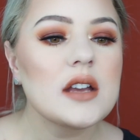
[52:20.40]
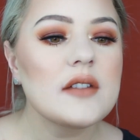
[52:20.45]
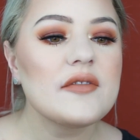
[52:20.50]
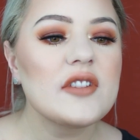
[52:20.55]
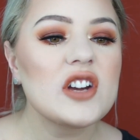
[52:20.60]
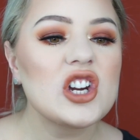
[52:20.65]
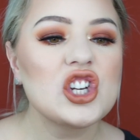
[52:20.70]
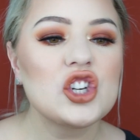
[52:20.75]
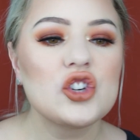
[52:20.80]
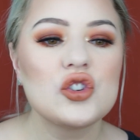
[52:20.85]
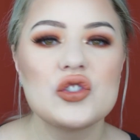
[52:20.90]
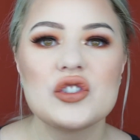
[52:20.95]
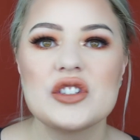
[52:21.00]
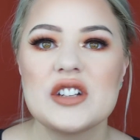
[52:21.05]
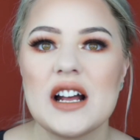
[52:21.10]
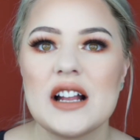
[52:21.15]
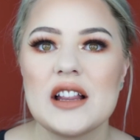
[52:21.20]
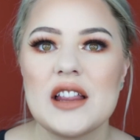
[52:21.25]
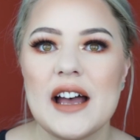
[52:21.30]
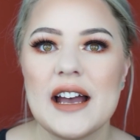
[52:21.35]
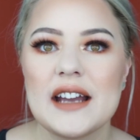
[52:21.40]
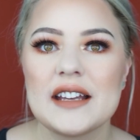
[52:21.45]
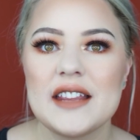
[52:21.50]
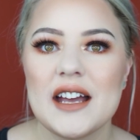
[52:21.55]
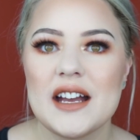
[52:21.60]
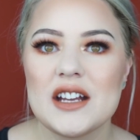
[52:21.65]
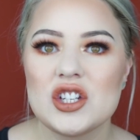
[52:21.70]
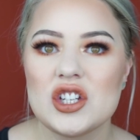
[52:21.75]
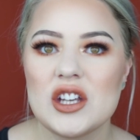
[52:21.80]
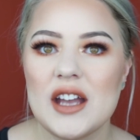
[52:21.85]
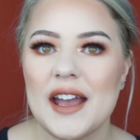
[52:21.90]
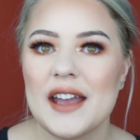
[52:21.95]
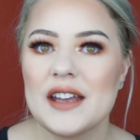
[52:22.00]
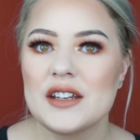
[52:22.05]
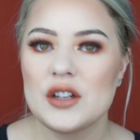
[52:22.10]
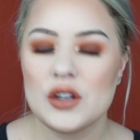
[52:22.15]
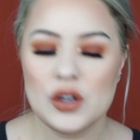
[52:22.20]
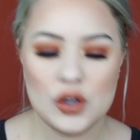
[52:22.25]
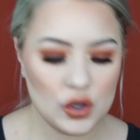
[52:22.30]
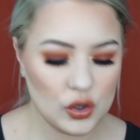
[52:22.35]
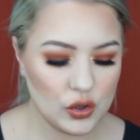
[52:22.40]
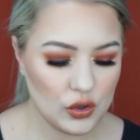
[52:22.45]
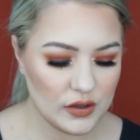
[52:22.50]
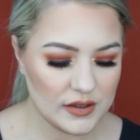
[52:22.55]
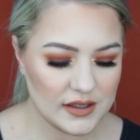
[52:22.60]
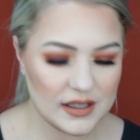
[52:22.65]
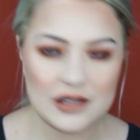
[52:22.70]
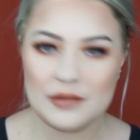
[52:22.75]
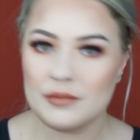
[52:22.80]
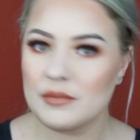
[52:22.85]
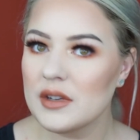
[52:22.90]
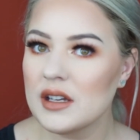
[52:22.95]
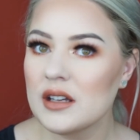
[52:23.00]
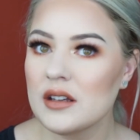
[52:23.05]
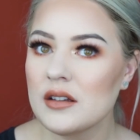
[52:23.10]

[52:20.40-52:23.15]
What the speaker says: Very good. I like that shade. Awesome.